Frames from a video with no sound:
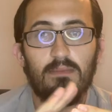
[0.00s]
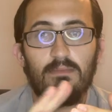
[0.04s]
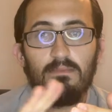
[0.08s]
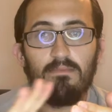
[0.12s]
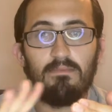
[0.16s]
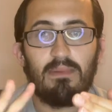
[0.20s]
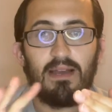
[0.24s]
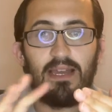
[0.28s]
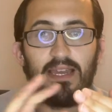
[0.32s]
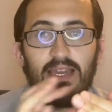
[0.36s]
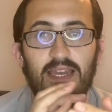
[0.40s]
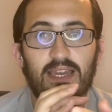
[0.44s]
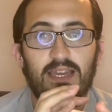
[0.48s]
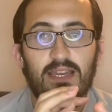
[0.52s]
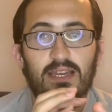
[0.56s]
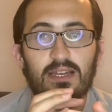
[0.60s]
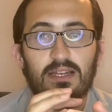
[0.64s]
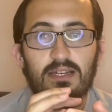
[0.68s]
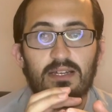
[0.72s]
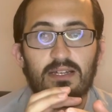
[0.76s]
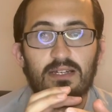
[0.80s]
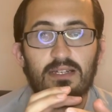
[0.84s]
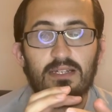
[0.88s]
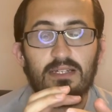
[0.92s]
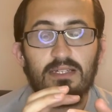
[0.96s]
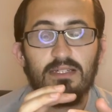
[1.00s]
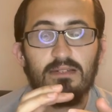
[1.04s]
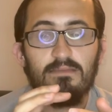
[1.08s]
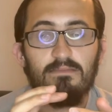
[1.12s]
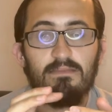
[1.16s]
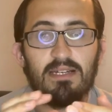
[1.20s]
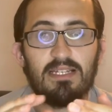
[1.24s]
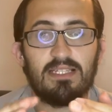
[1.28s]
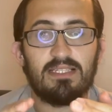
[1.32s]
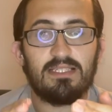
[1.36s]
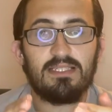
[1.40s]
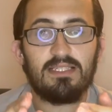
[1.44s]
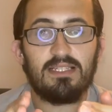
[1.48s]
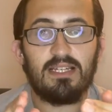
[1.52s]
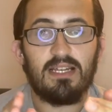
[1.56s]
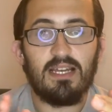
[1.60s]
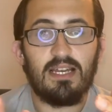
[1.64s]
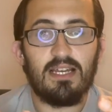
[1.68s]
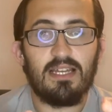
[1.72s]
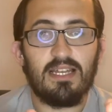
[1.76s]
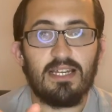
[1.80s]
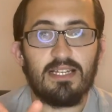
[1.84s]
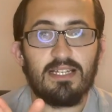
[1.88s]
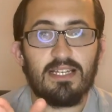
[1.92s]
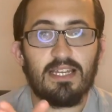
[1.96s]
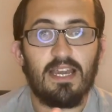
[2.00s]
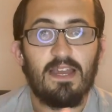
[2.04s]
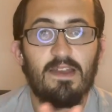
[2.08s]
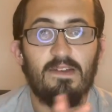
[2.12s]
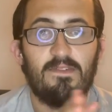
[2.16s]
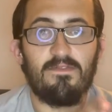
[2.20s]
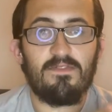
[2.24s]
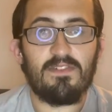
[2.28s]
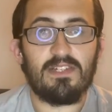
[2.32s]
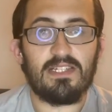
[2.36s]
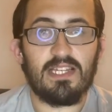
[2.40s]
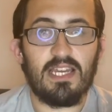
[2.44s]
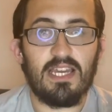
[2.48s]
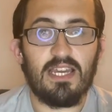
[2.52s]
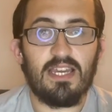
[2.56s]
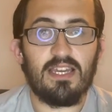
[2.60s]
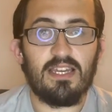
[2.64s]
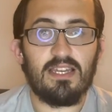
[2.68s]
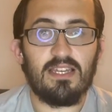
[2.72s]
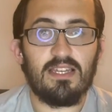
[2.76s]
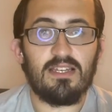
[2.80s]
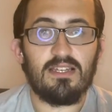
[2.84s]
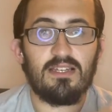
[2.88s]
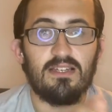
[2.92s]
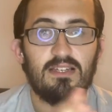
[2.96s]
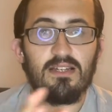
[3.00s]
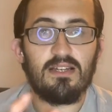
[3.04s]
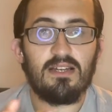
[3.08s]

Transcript: my my like every day